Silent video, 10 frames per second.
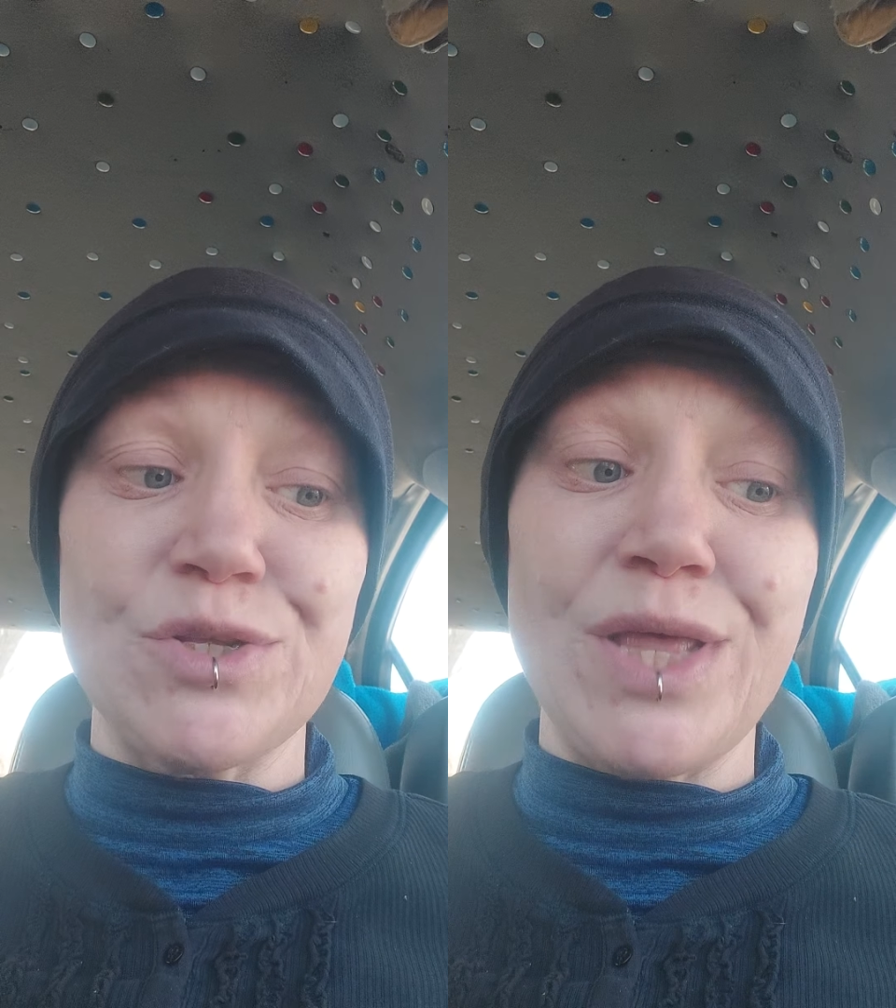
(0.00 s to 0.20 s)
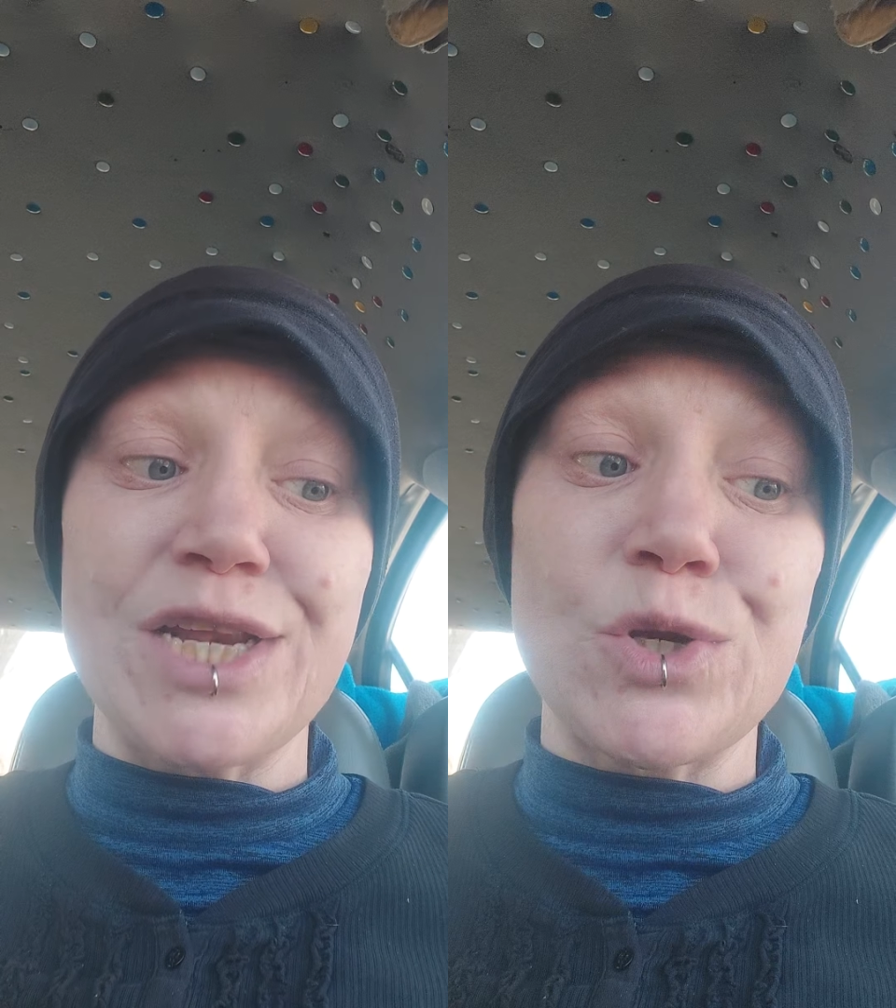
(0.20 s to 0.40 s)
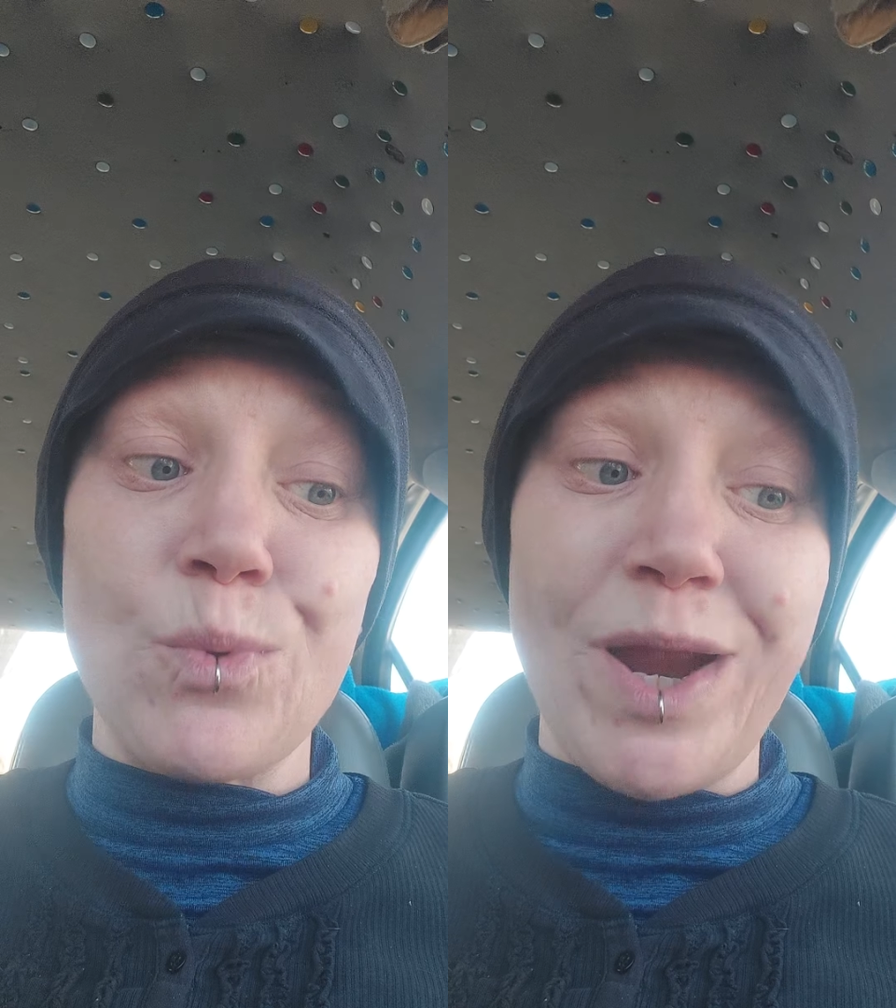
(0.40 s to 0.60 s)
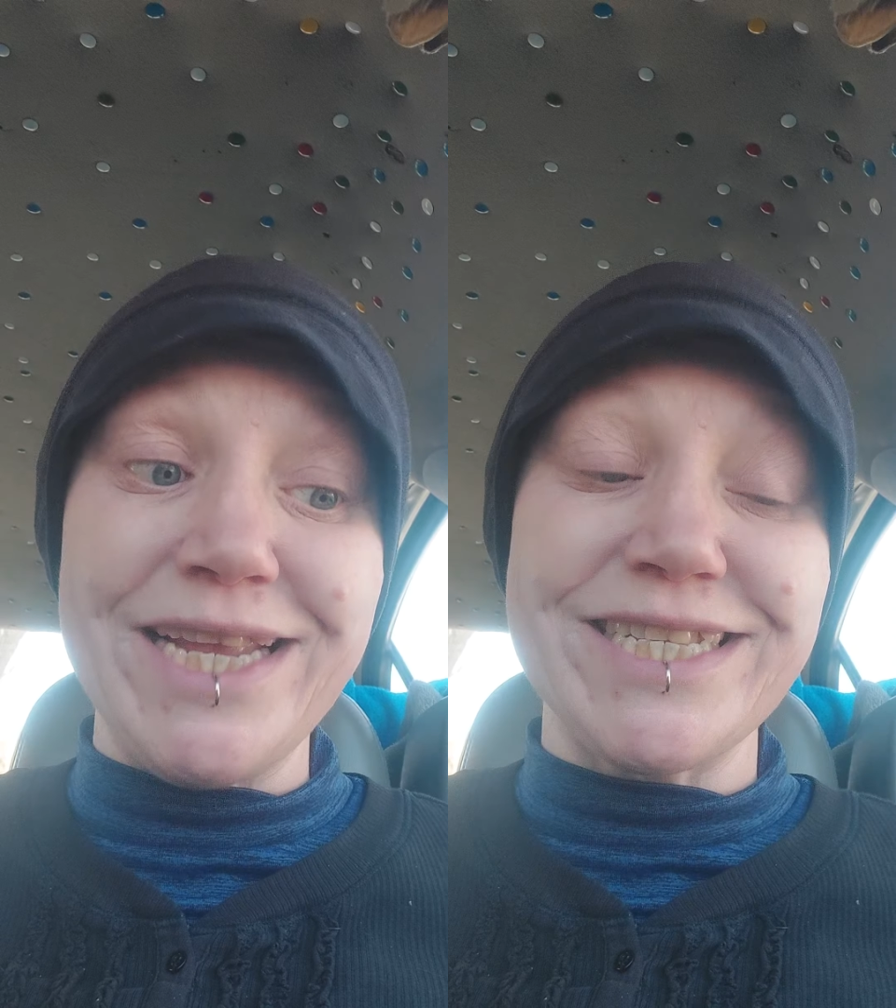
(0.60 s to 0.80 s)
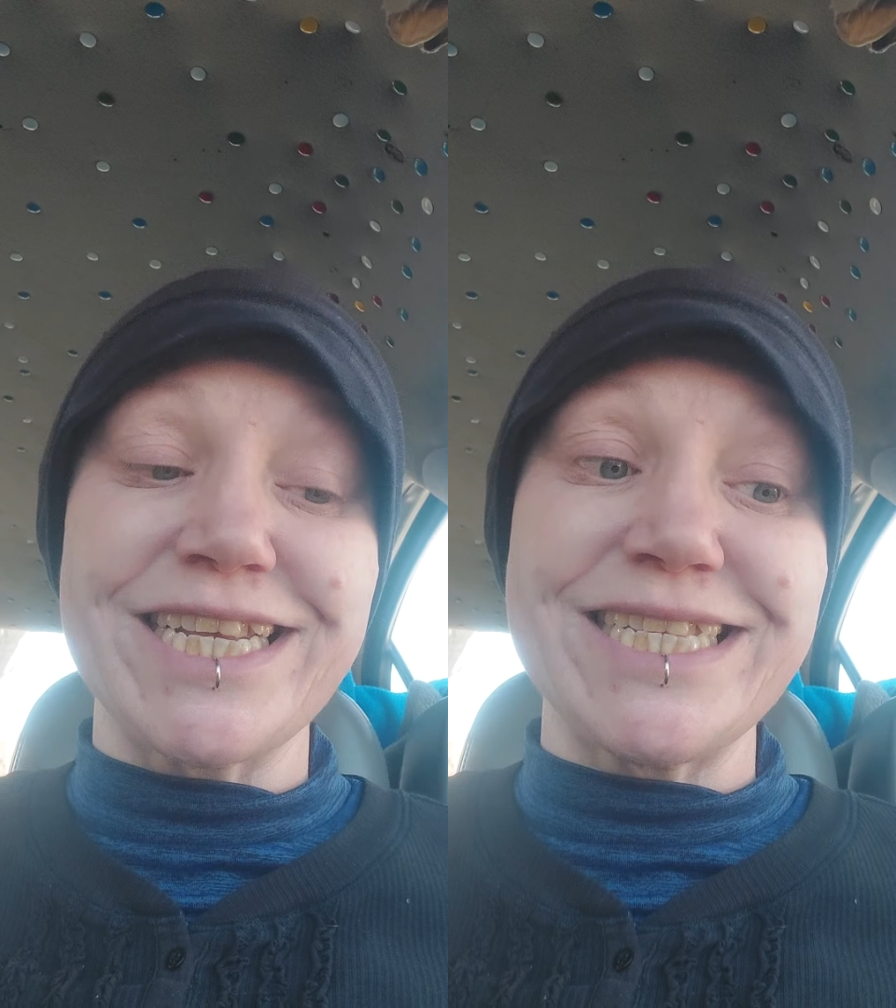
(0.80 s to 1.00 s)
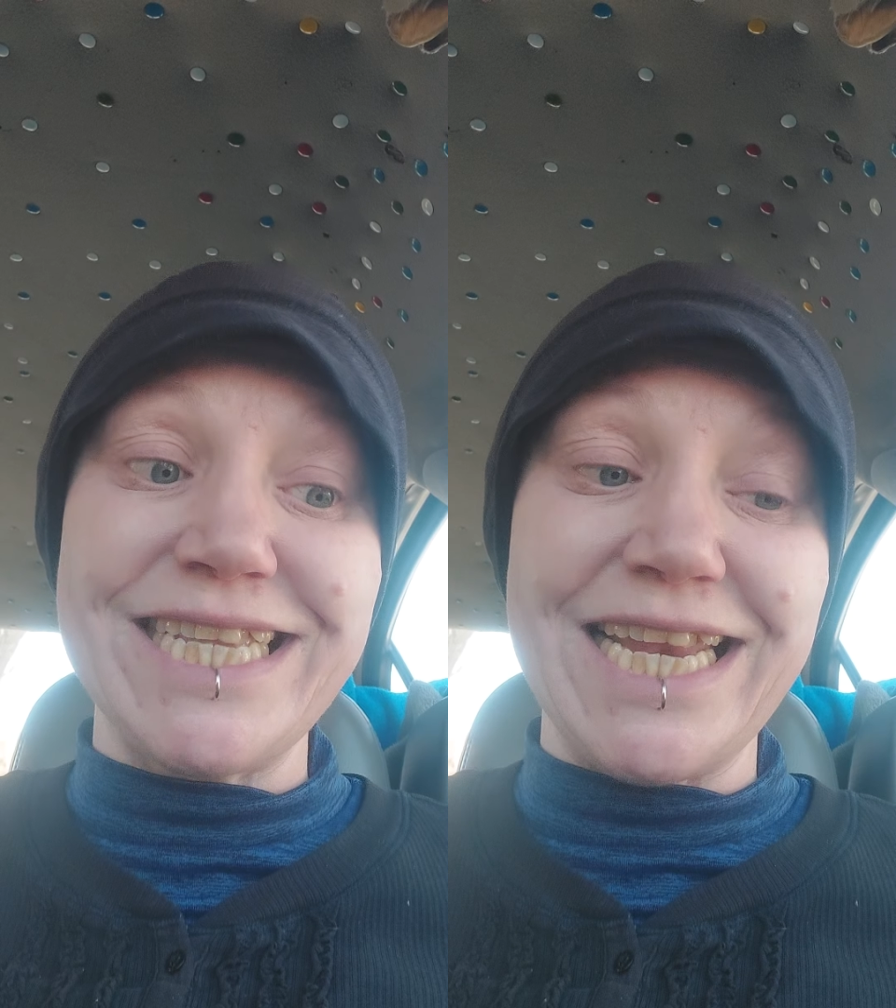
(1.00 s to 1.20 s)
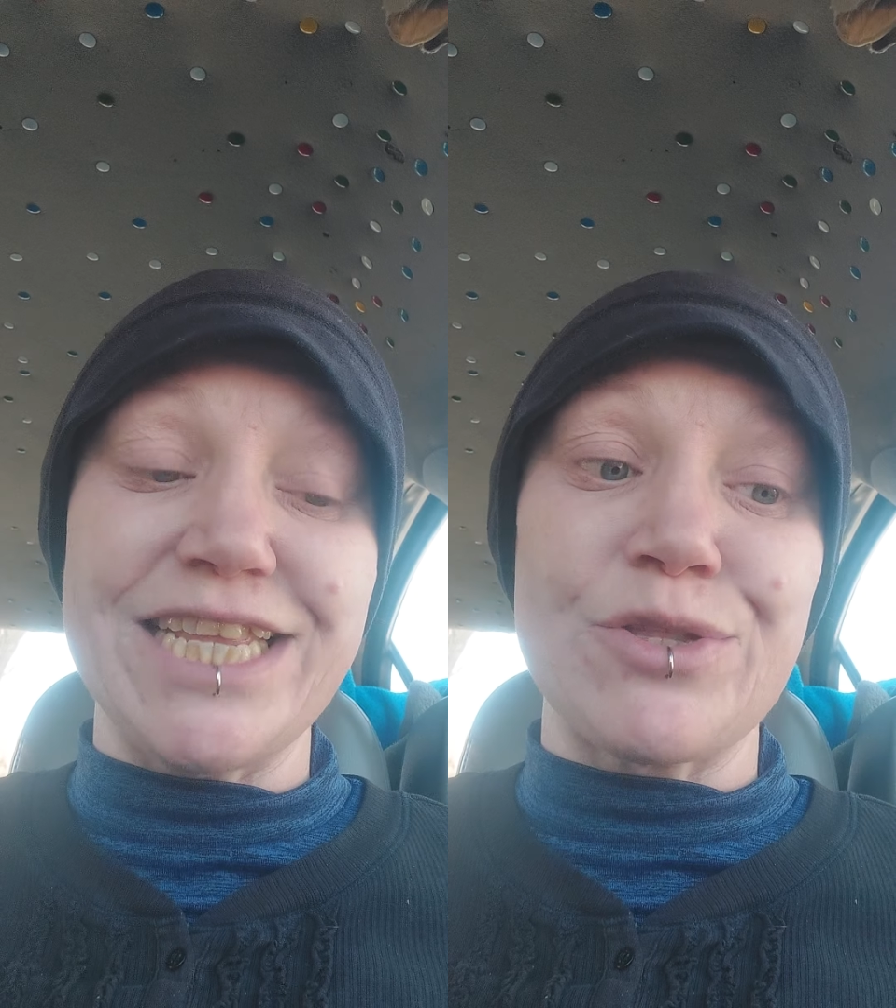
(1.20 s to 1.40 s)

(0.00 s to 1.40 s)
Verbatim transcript: so that grace extended